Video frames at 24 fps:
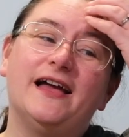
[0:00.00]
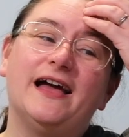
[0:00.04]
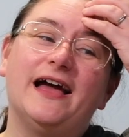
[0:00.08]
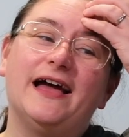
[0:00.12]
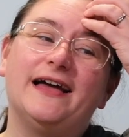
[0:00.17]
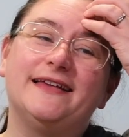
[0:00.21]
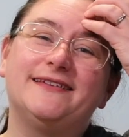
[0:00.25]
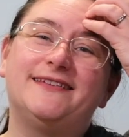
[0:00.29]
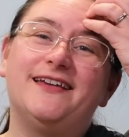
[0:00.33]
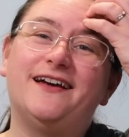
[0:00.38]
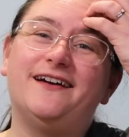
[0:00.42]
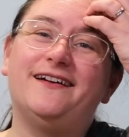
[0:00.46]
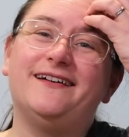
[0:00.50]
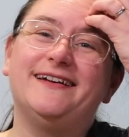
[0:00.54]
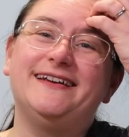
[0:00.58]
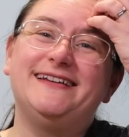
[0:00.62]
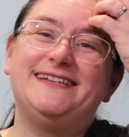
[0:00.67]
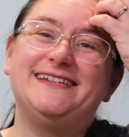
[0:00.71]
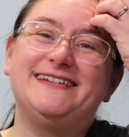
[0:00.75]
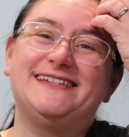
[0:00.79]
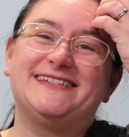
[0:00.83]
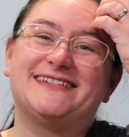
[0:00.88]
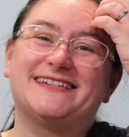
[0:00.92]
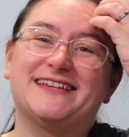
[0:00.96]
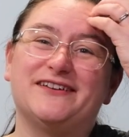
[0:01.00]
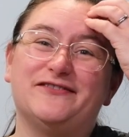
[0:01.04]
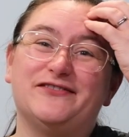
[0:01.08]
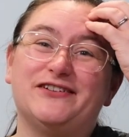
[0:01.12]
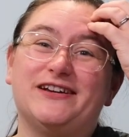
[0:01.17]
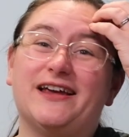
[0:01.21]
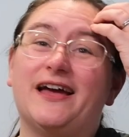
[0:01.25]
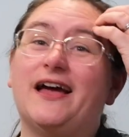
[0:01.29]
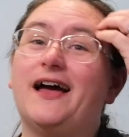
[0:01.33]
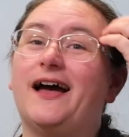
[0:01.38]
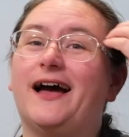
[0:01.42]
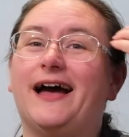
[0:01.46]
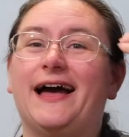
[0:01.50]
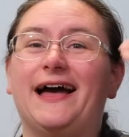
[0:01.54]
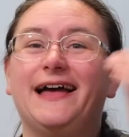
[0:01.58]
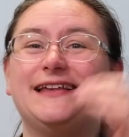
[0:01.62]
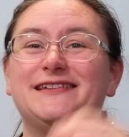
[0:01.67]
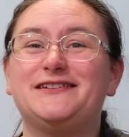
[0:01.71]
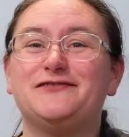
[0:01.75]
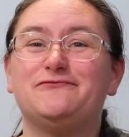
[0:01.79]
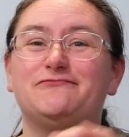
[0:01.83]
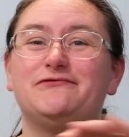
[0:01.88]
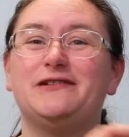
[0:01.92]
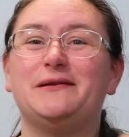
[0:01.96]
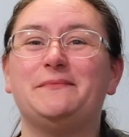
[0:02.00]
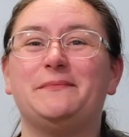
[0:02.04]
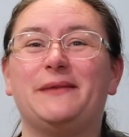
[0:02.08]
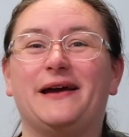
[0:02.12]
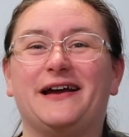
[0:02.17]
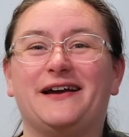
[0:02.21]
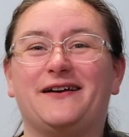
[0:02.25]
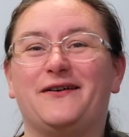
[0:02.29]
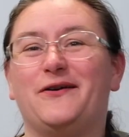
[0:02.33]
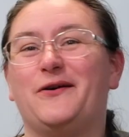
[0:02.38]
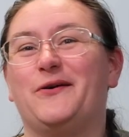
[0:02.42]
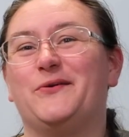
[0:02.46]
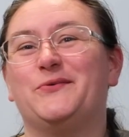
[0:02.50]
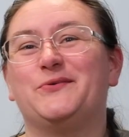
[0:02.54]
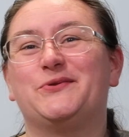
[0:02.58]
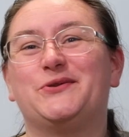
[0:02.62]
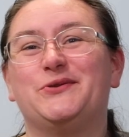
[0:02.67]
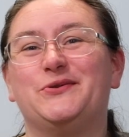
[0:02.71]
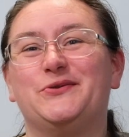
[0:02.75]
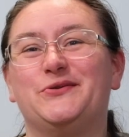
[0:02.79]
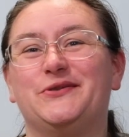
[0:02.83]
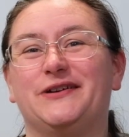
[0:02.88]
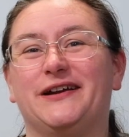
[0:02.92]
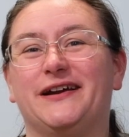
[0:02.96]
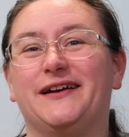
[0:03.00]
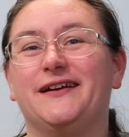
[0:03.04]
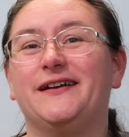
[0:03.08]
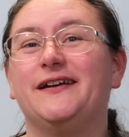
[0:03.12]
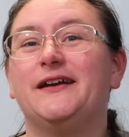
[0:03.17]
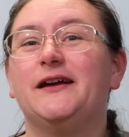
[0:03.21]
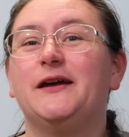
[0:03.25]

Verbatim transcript: As I discovered, I had to rip back a whole corner